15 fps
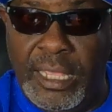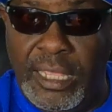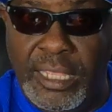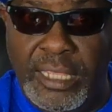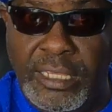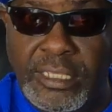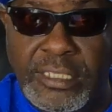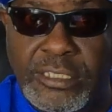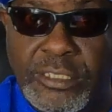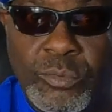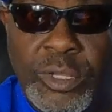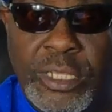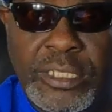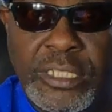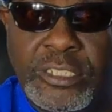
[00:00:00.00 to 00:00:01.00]
He's the
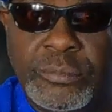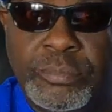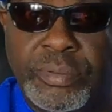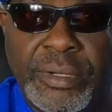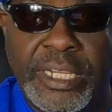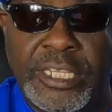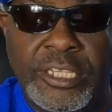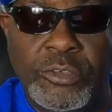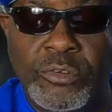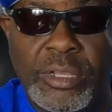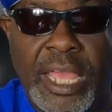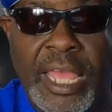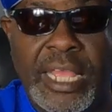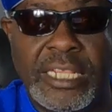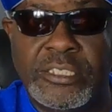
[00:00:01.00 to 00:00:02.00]
one that's bringing you
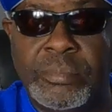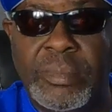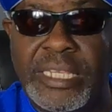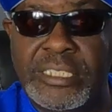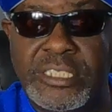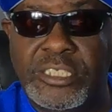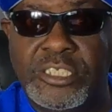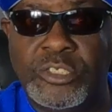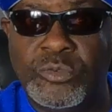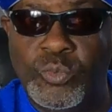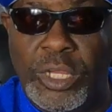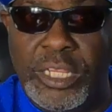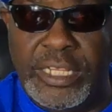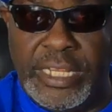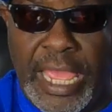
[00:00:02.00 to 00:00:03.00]
God's message and
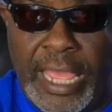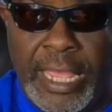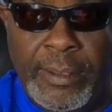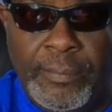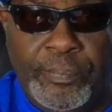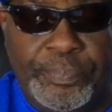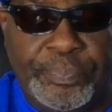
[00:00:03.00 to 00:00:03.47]
whatnot.